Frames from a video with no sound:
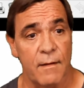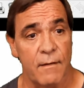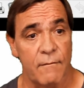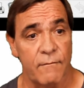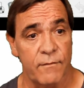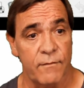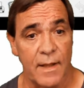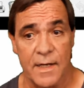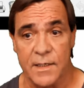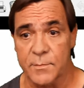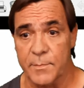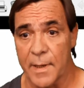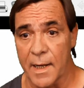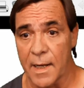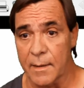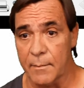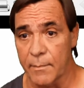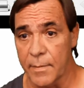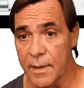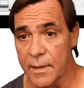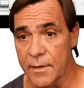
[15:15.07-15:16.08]

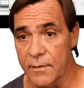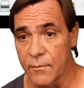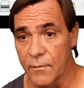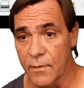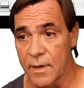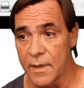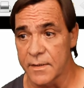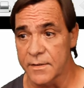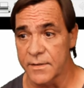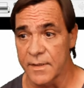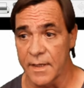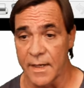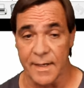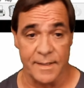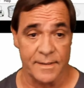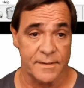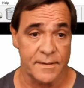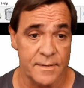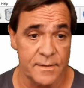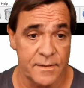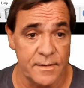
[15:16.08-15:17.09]
flashback button, whereas the
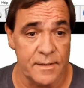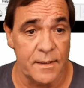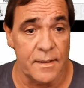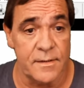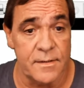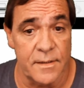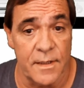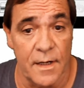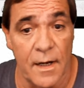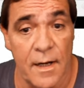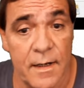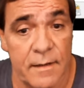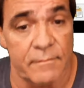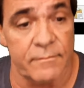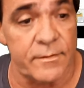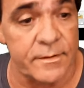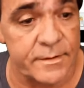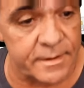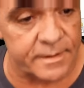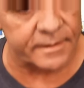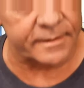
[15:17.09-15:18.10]
Asus does not,
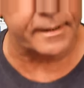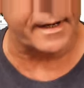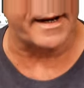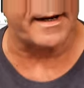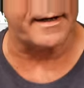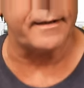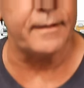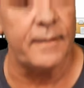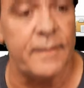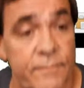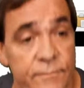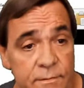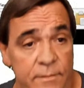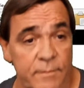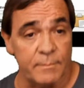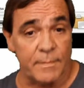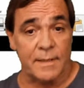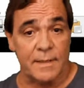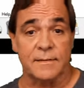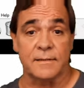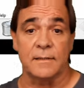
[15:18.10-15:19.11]
which is handy if you
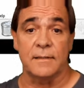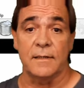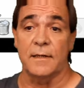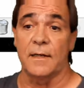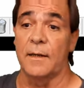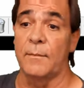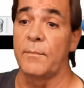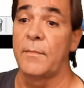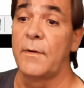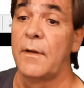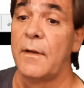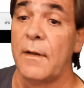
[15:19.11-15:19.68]
mess it up.